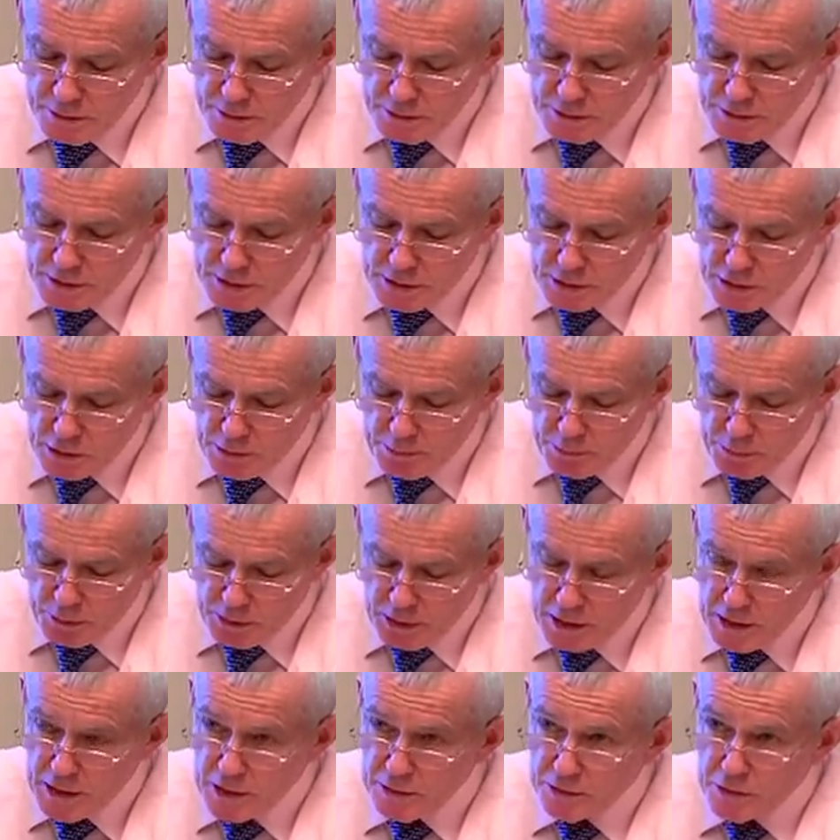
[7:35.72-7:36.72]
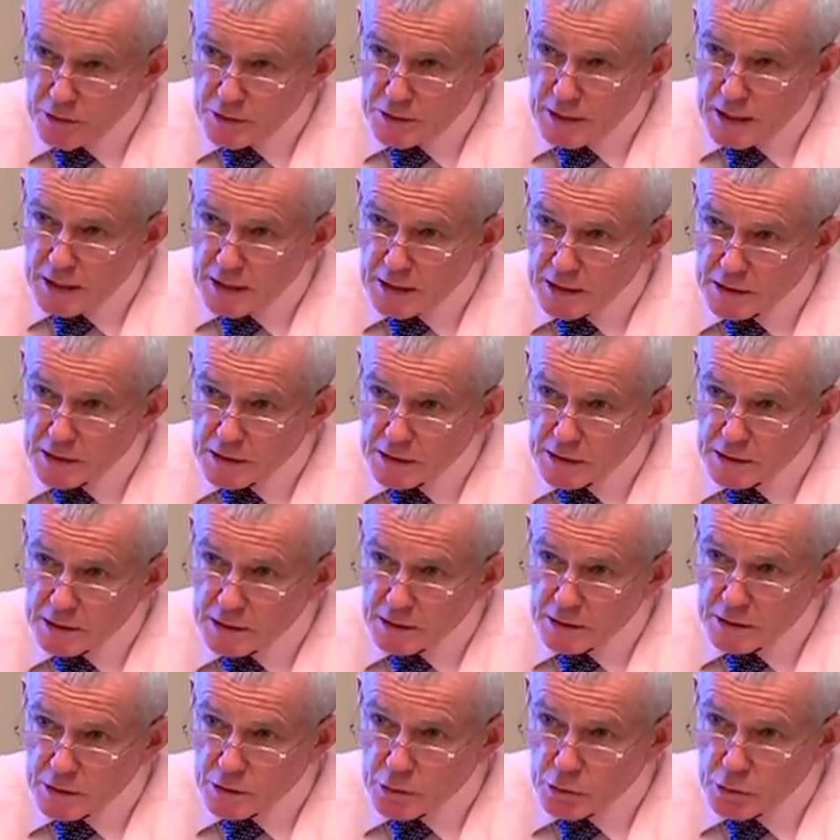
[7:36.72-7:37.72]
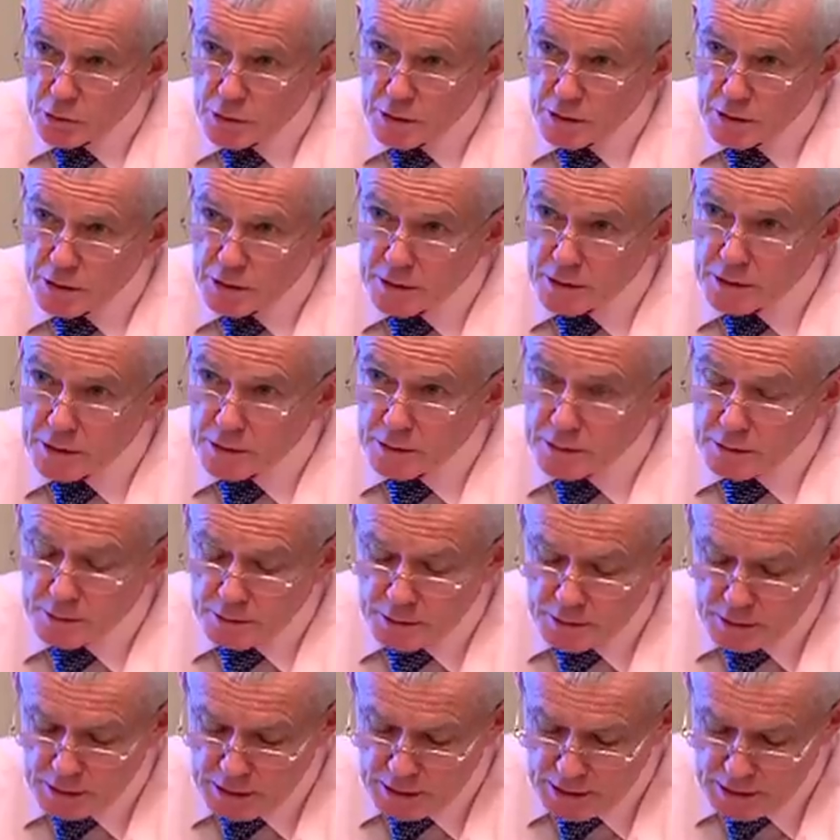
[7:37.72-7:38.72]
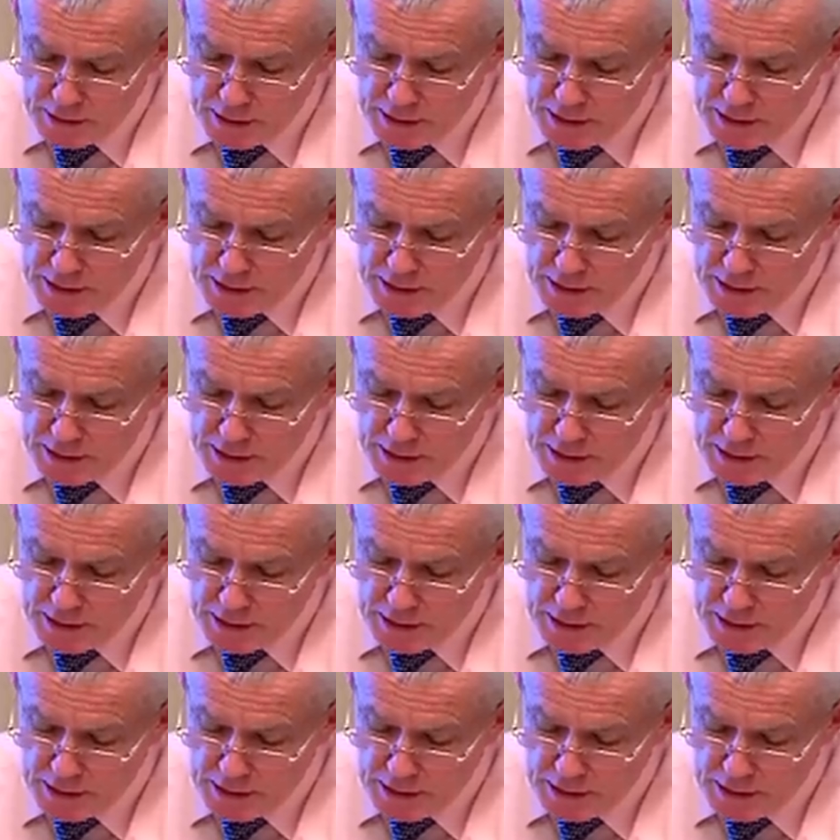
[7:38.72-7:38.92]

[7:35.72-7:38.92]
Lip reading: does not believe that is good, the